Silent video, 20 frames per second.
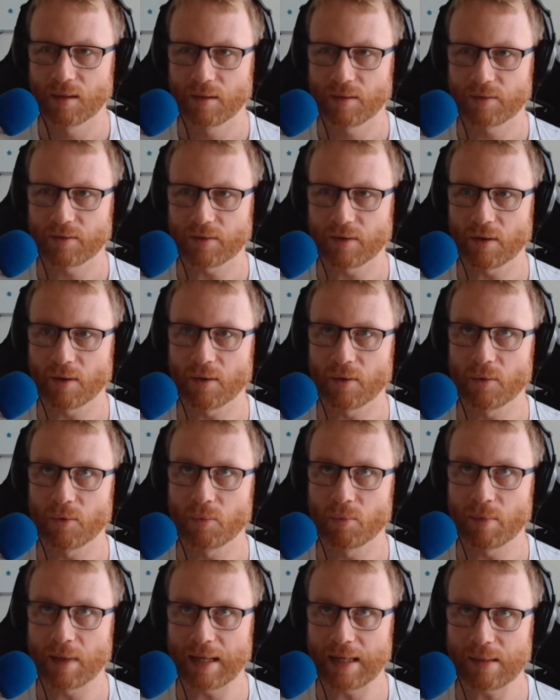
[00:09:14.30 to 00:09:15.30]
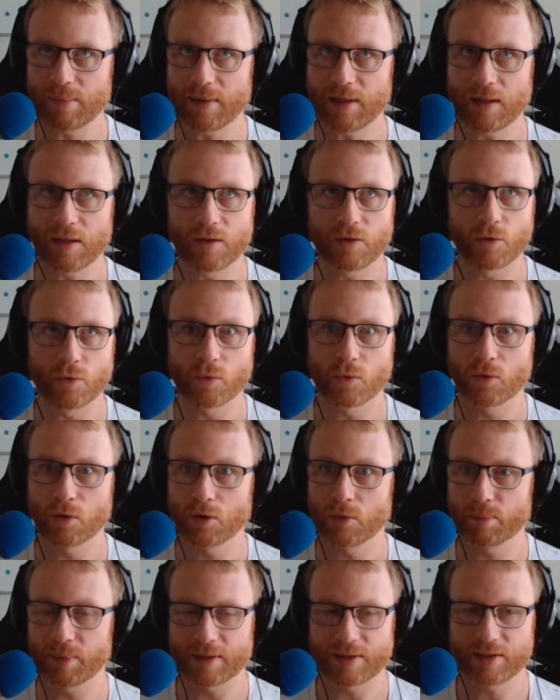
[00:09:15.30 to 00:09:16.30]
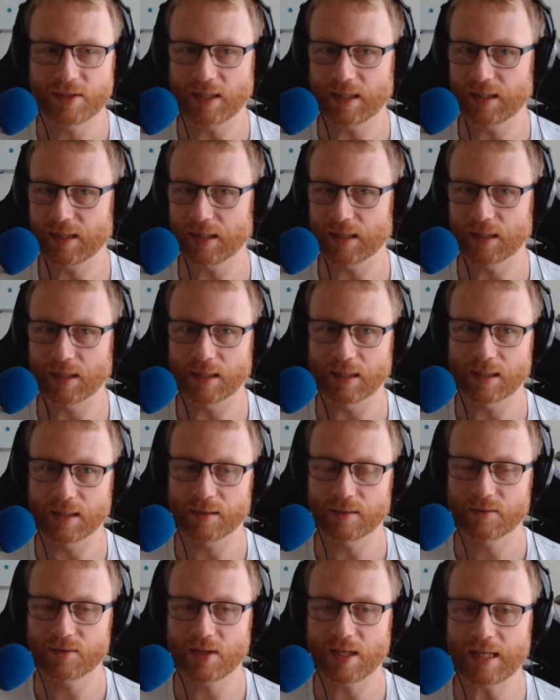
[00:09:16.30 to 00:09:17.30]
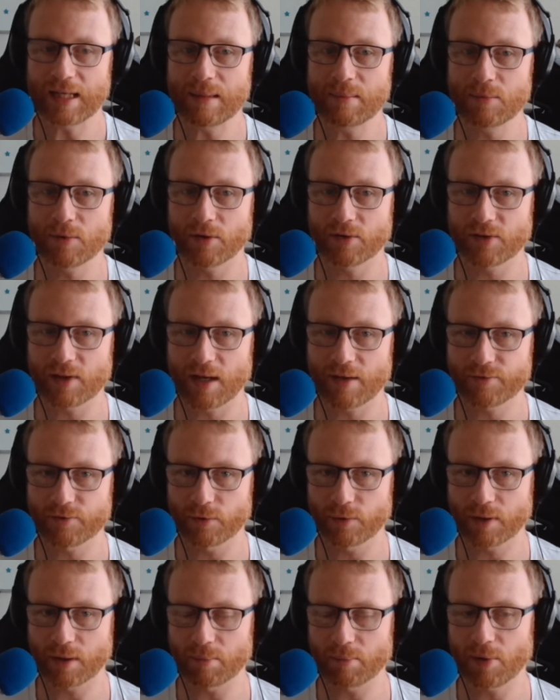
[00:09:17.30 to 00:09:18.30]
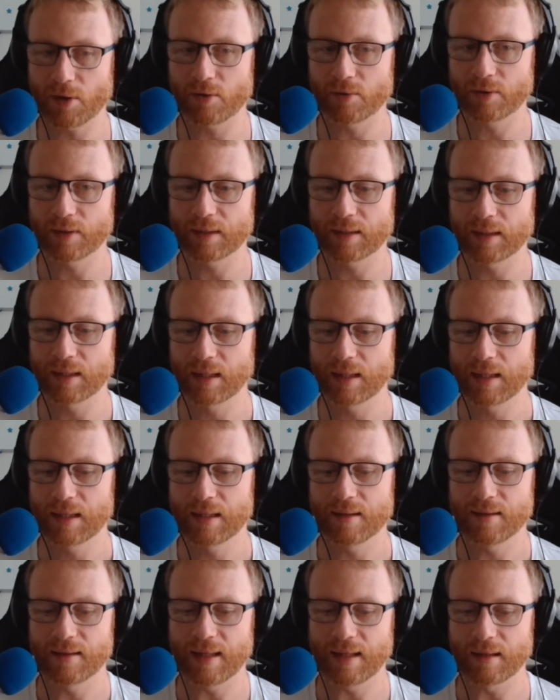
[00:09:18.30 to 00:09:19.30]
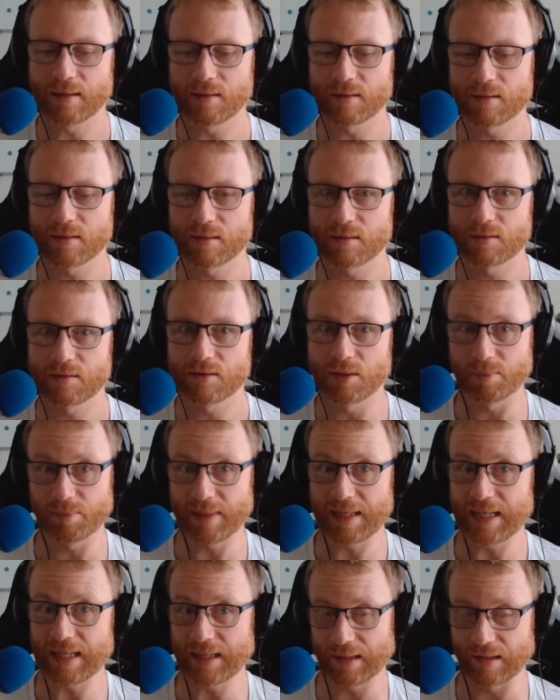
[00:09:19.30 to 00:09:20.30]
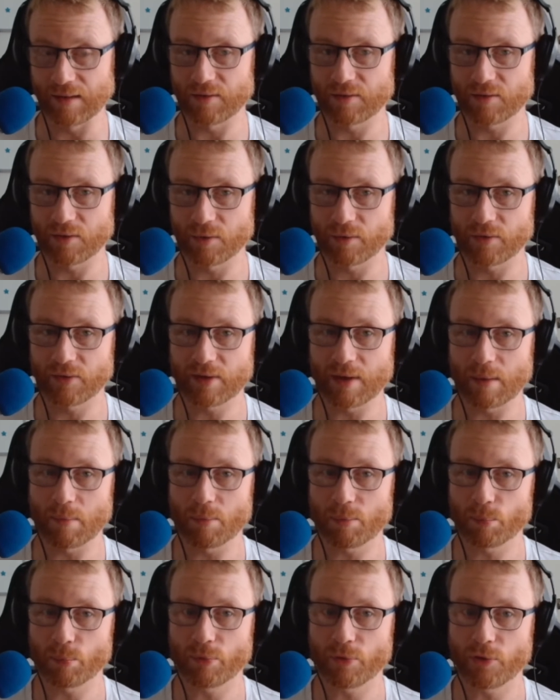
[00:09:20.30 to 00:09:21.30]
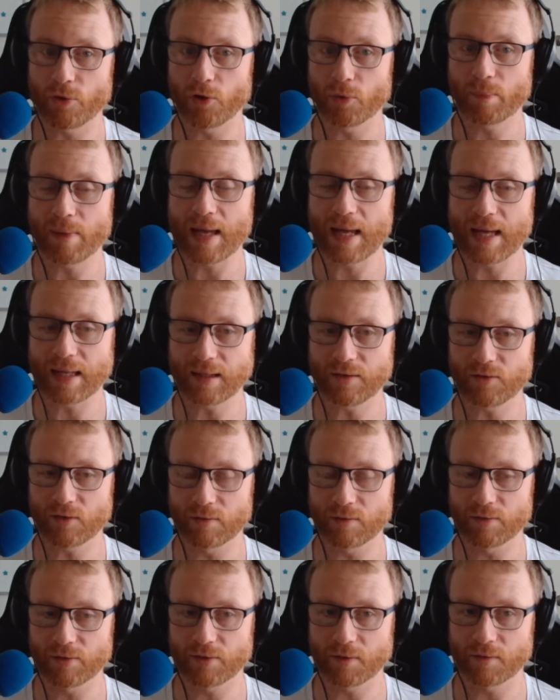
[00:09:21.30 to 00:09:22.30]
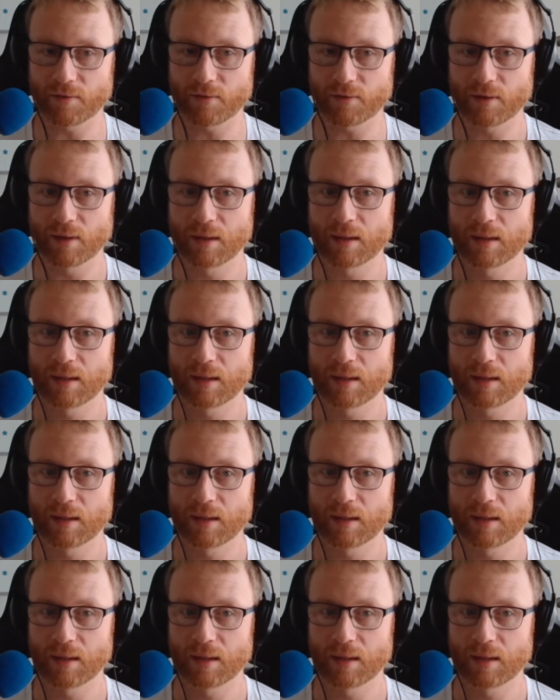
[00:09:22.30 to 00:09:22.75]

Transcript: So maybe your particular team looks after a component that depends on some third-party services.